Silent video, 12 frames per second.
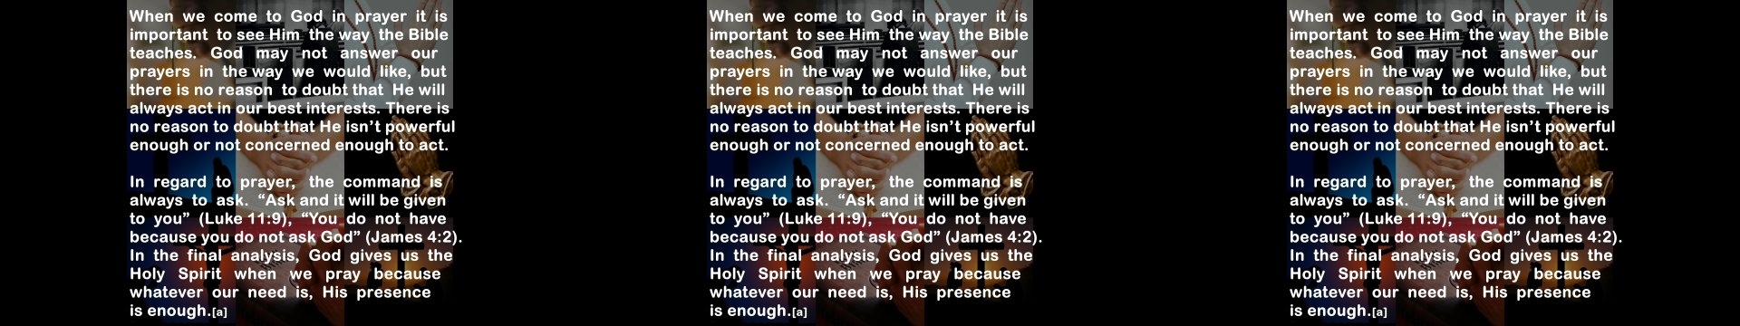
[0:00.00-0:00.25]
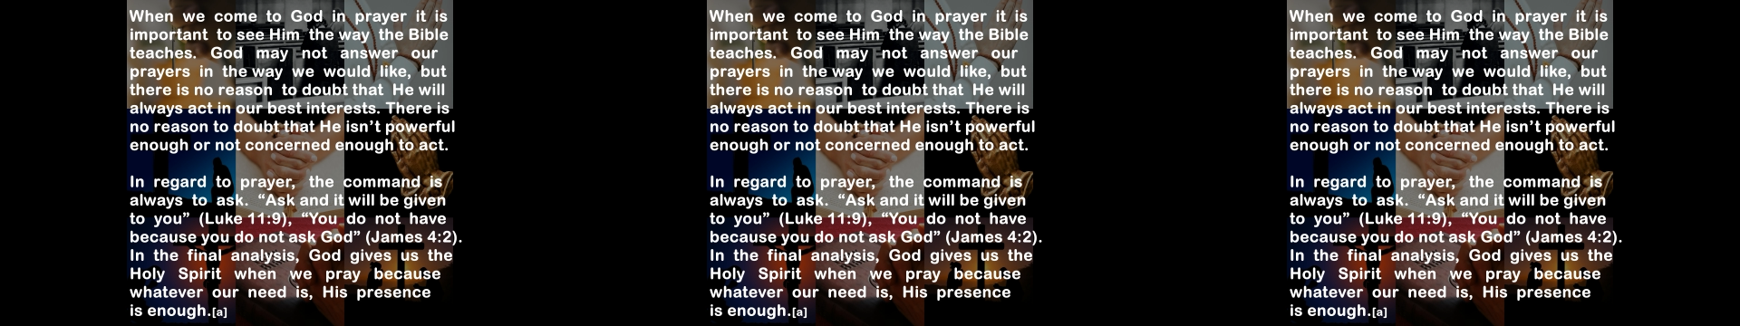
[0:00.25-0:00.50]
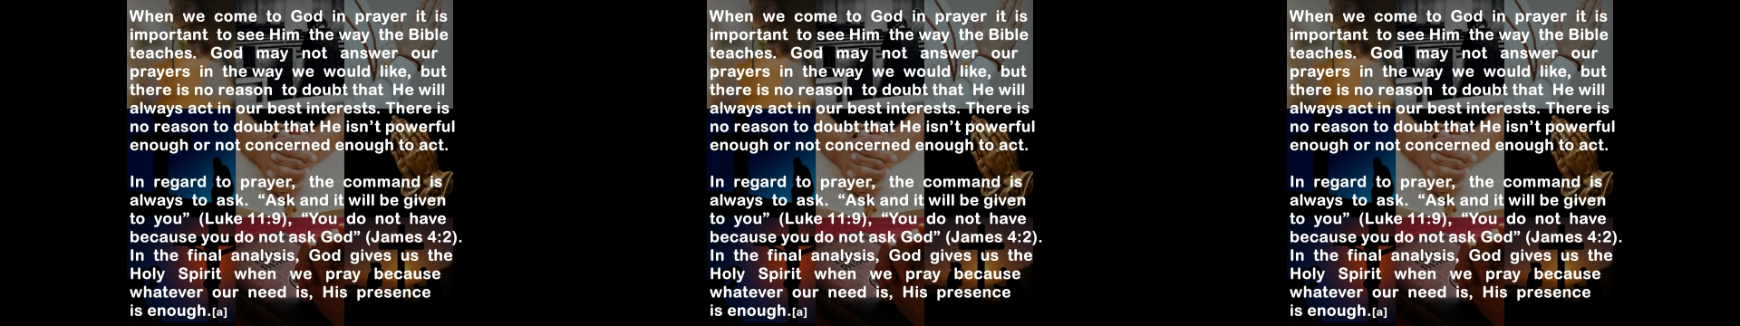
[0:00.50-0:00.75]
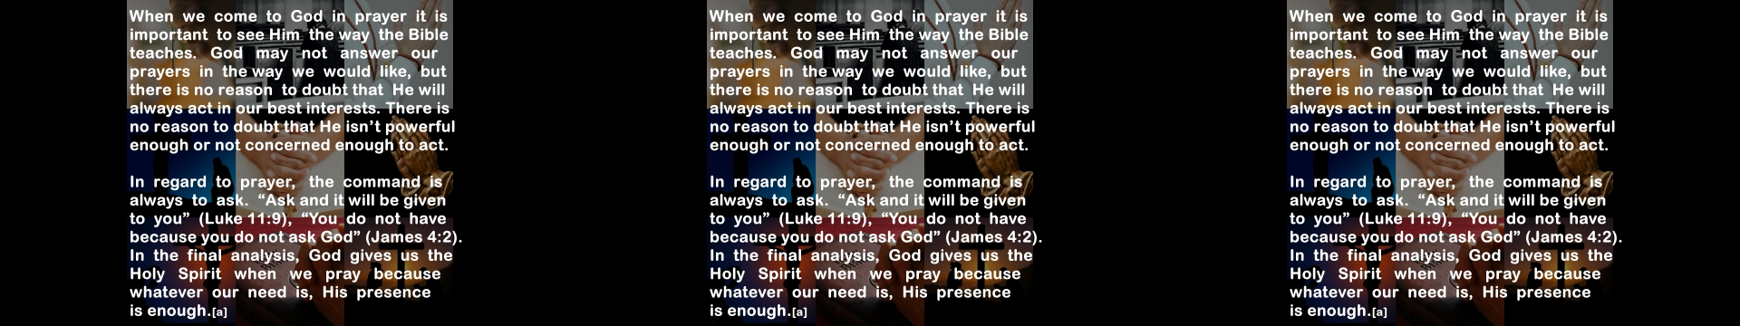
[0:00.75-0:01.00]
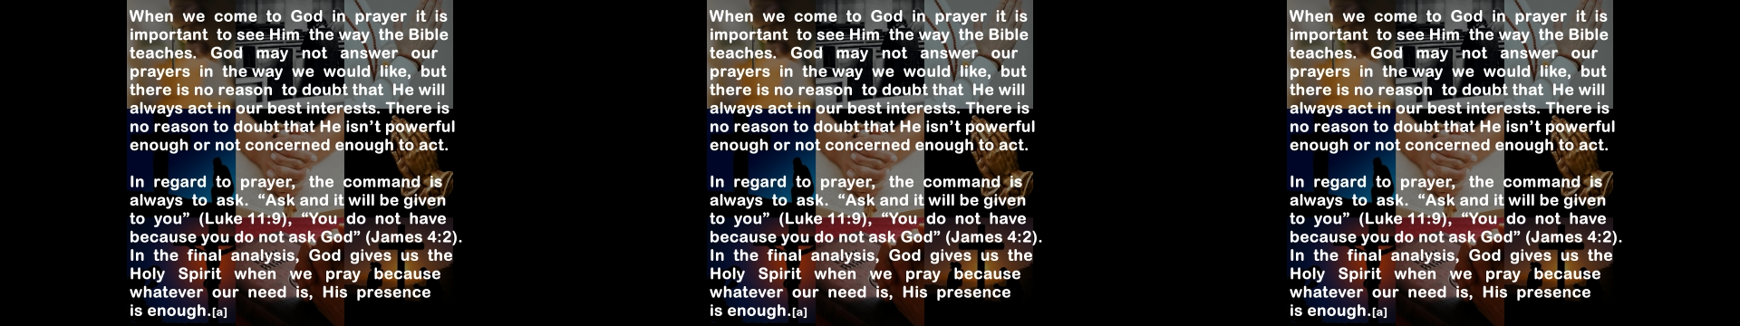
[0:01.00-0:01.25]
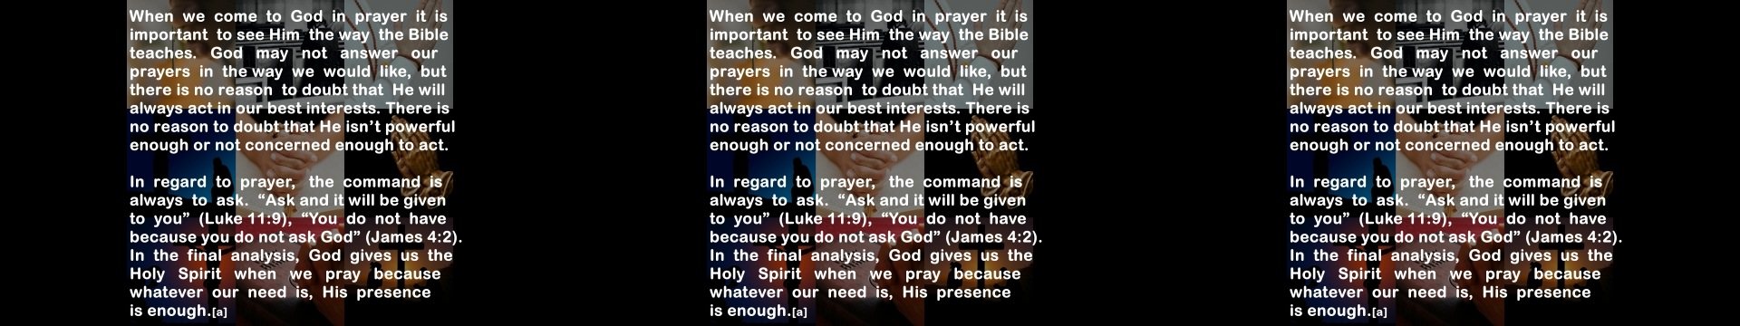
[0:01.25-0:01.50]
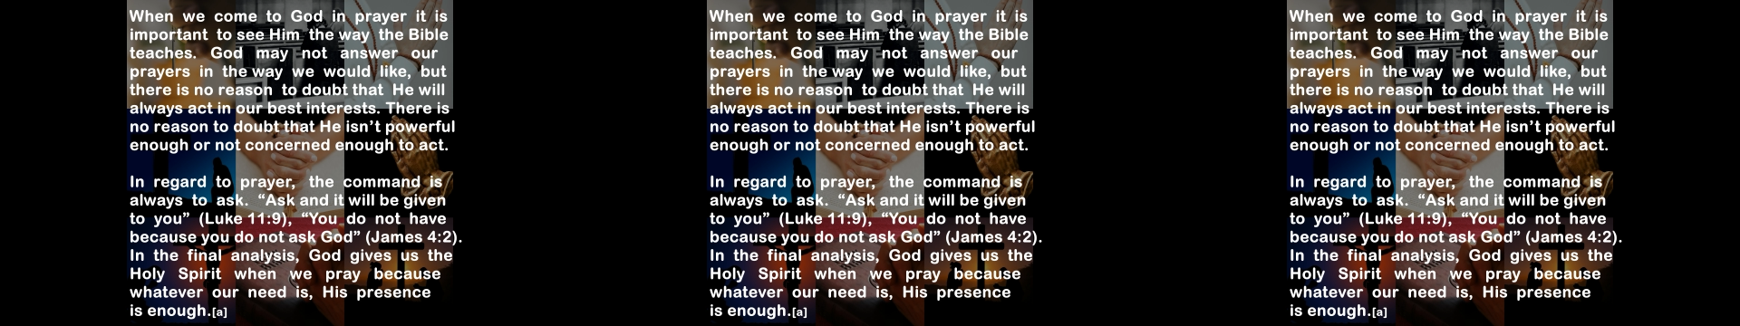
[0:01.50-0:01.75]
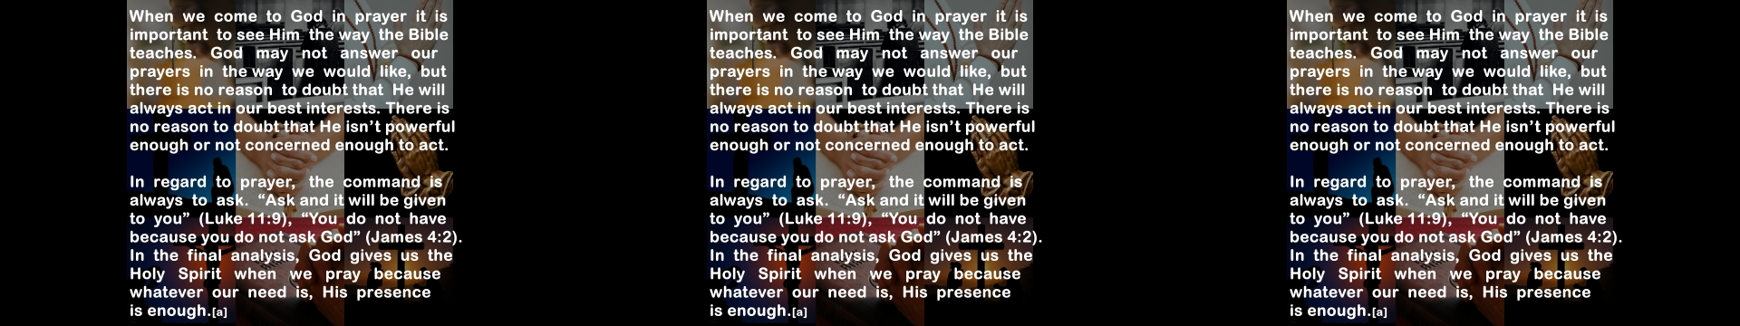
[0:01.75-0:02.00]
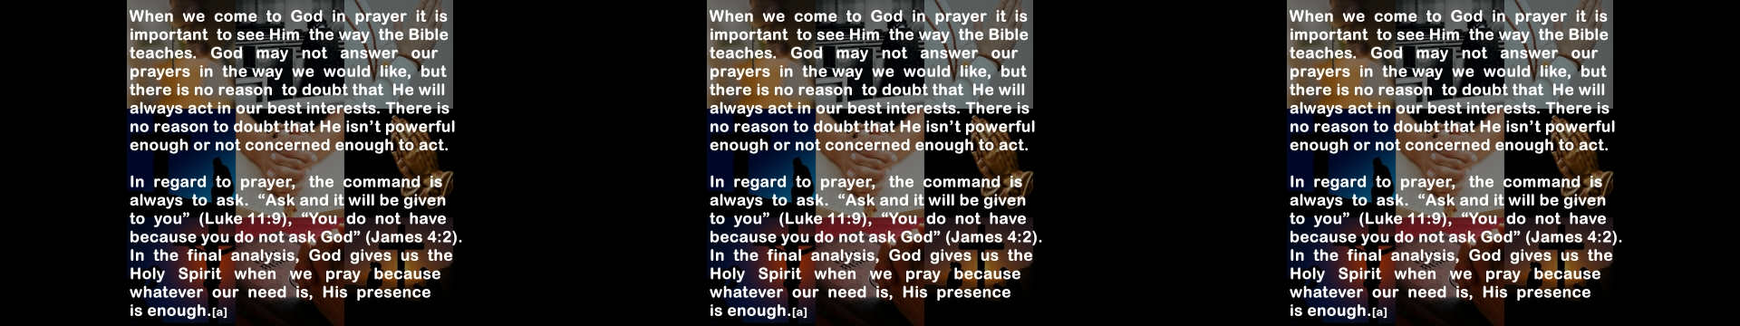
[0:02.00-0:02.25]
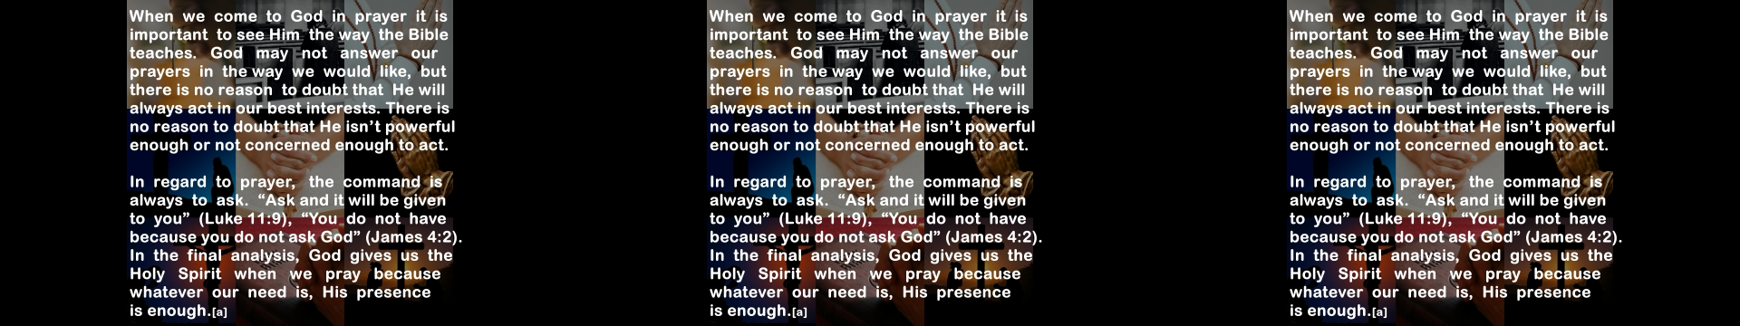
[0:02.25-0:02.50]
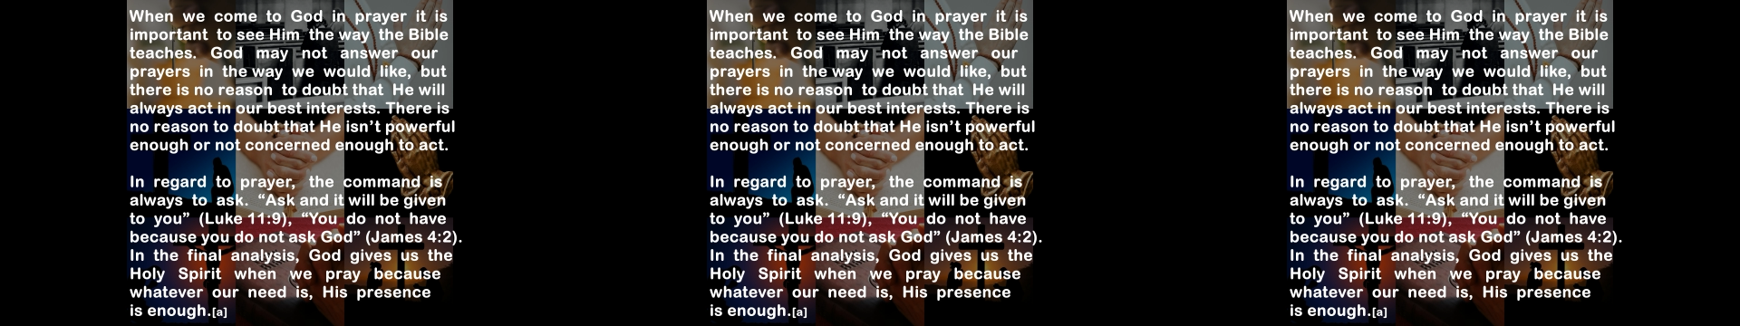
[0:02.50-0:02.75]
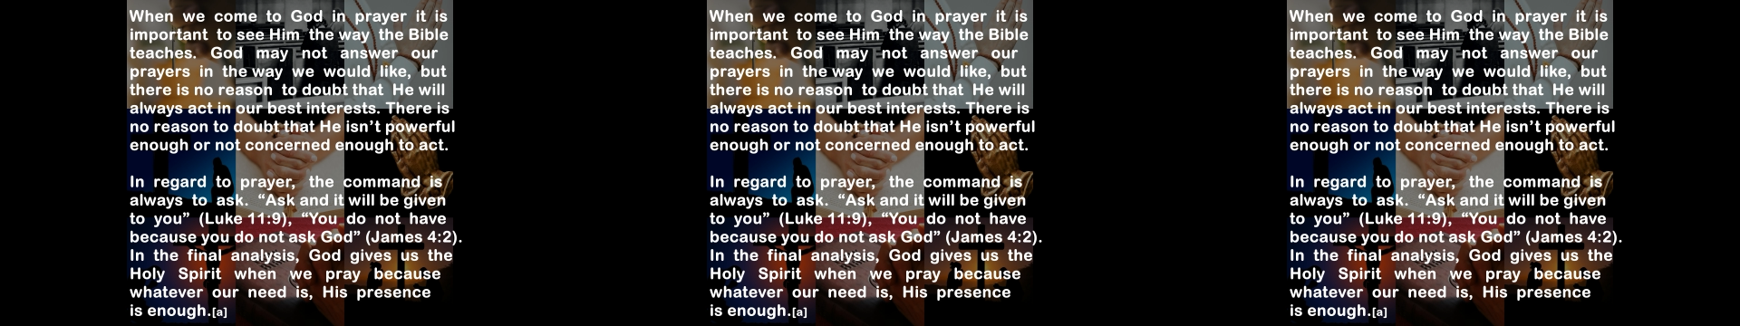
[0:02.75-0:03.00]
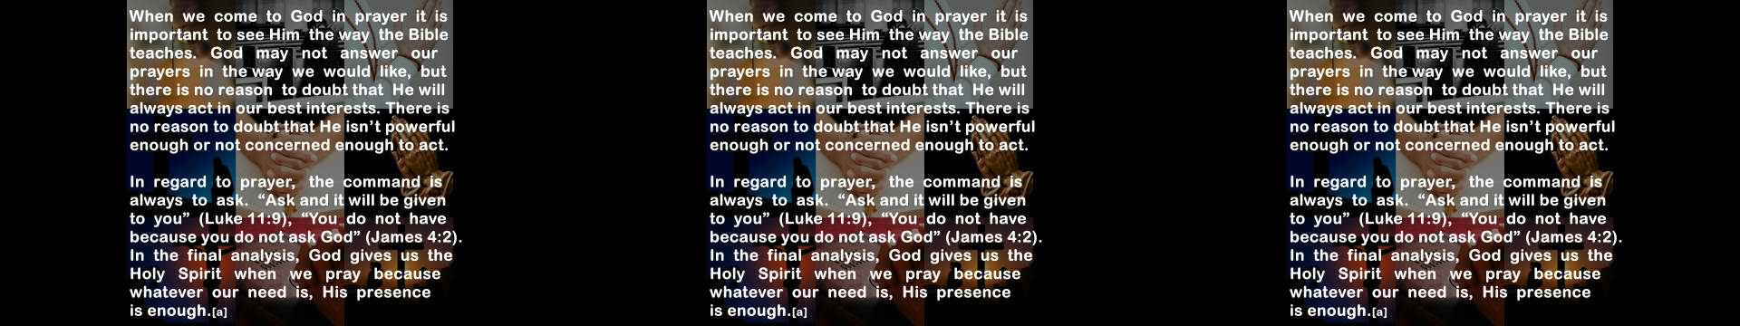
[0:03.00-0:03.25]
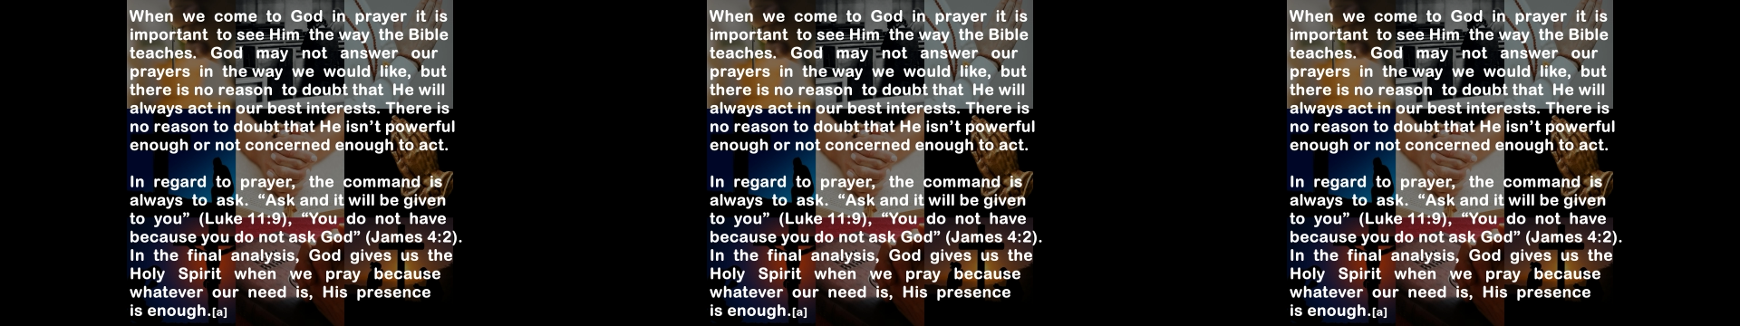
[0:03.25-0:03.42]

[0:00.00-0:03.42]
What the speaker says: (no speaker visible)